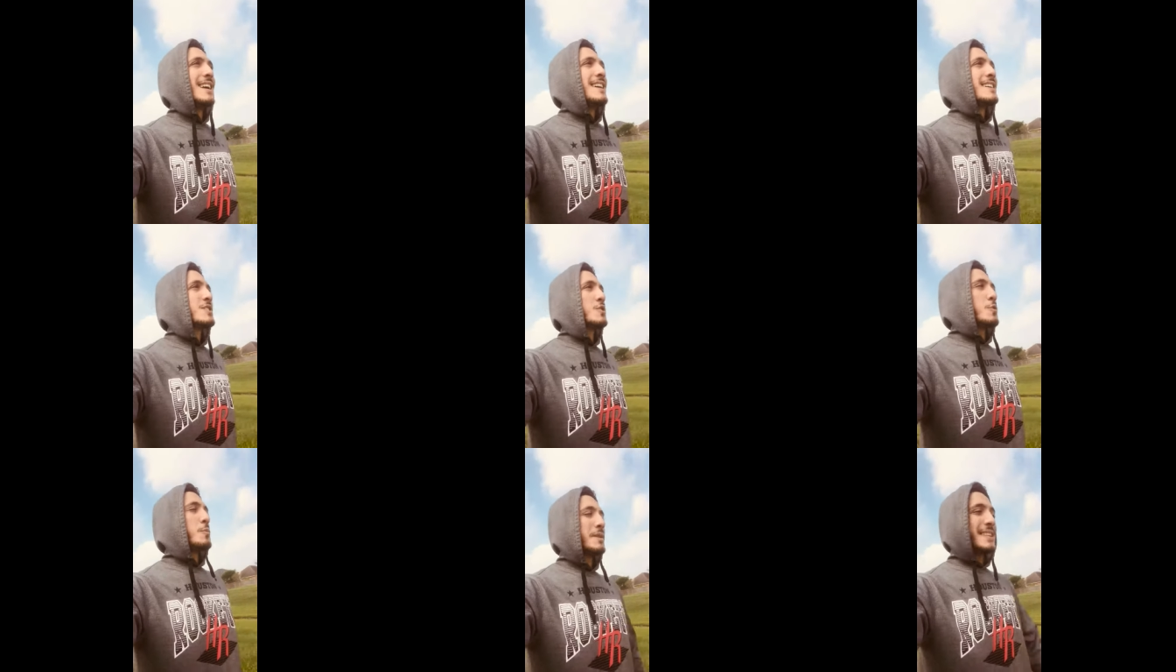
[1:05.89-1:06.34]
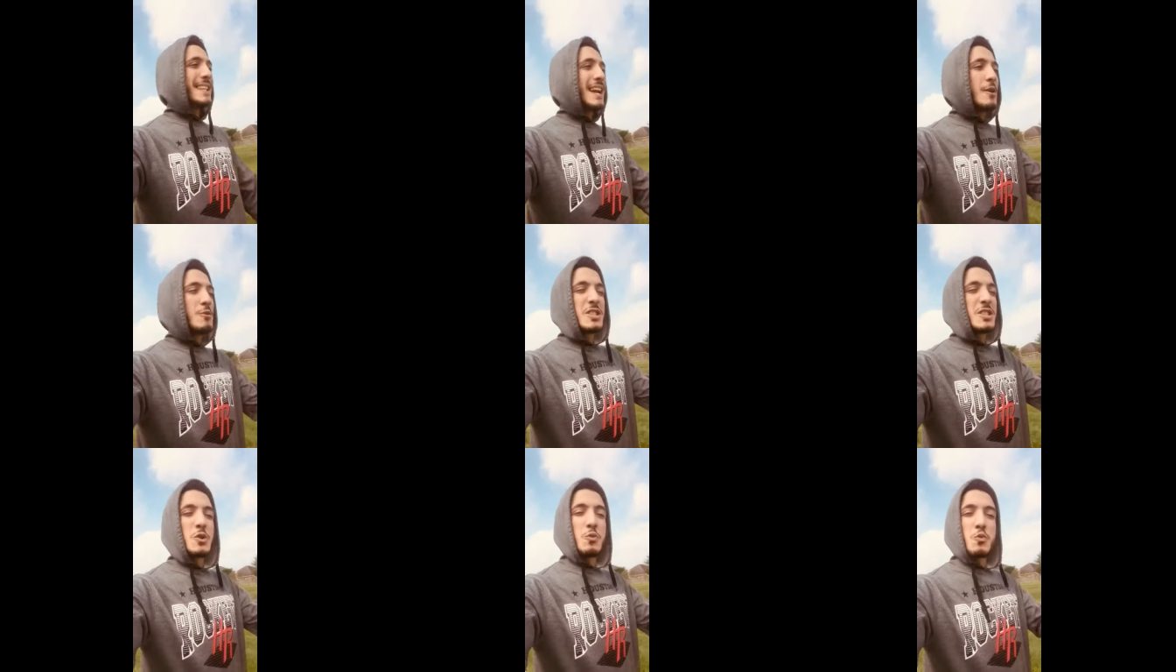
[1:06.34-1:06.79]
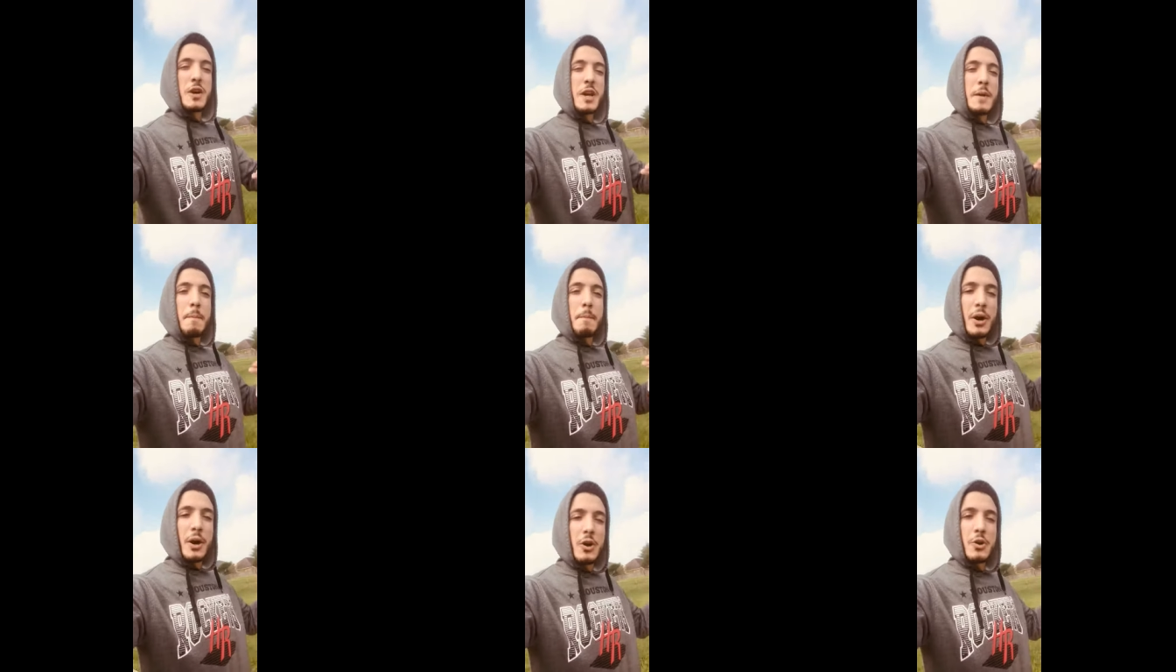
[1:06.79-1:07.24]
So, but that was the
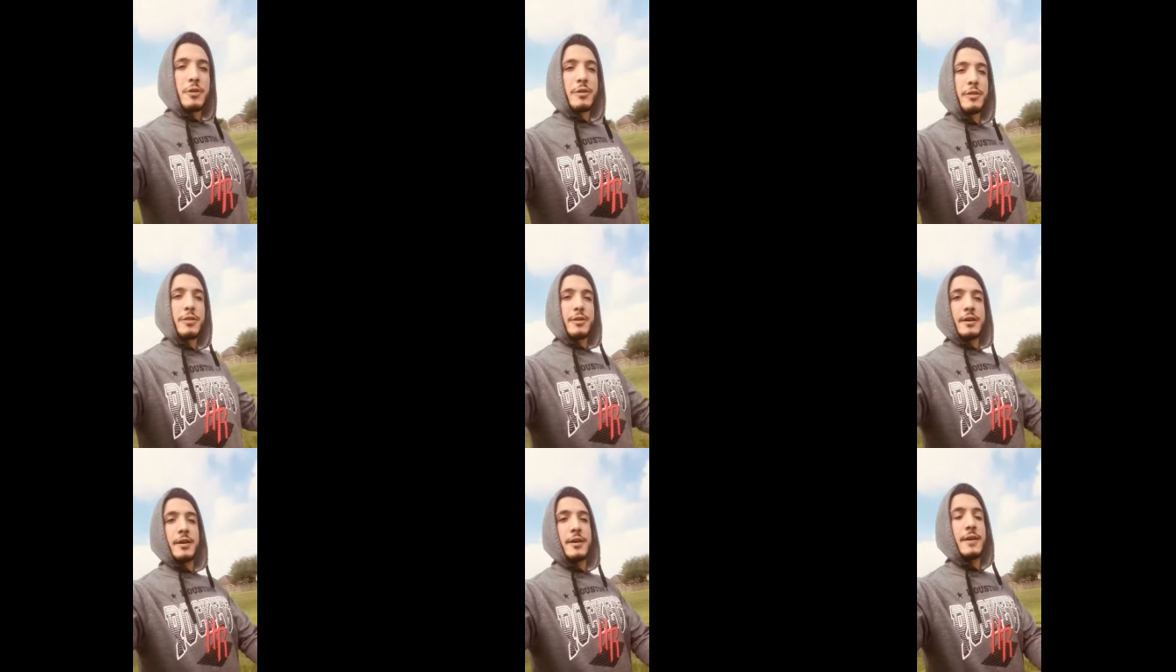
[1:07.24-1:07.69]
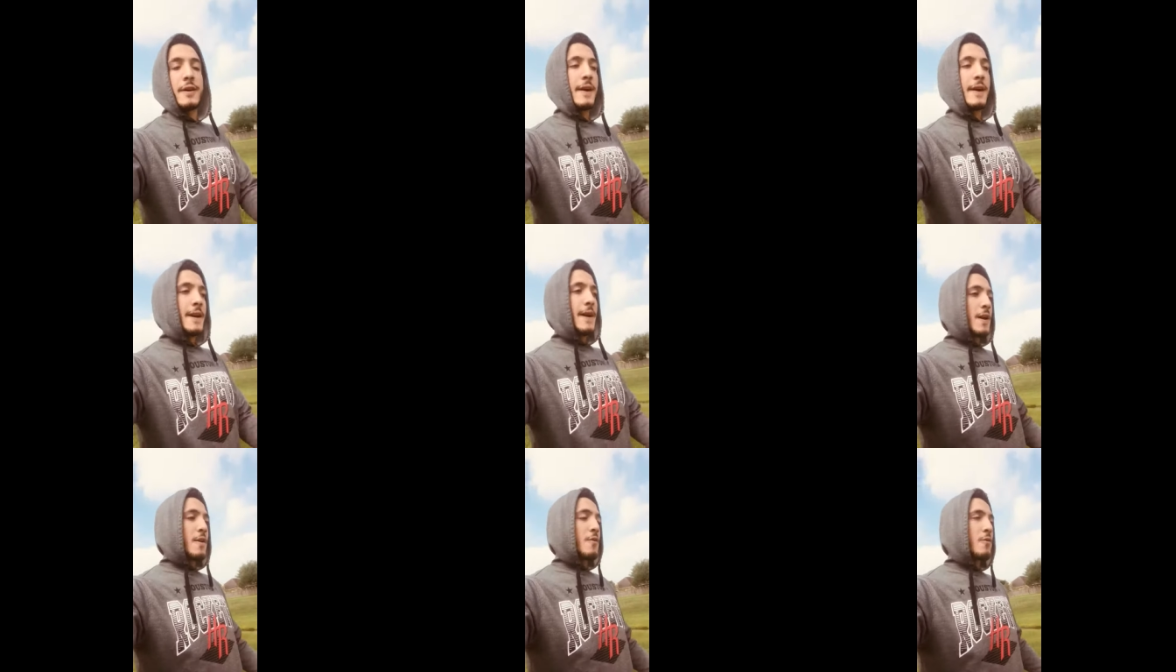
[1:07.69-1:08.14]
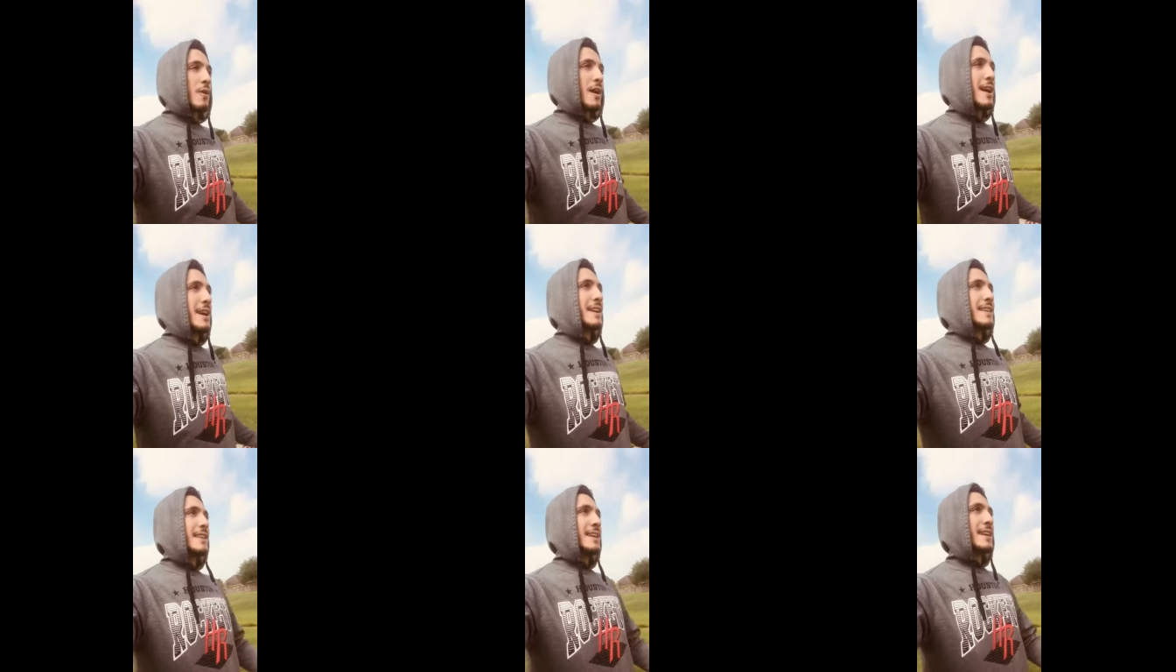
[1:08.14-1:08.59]
rebirth,
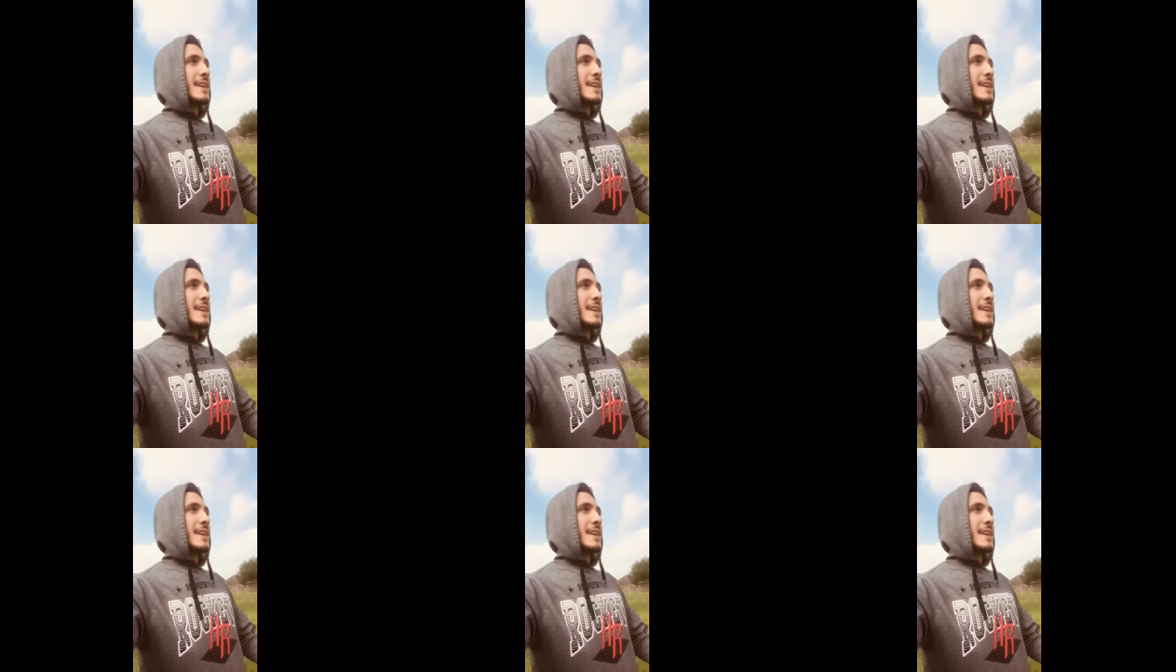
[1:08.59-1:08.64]
right?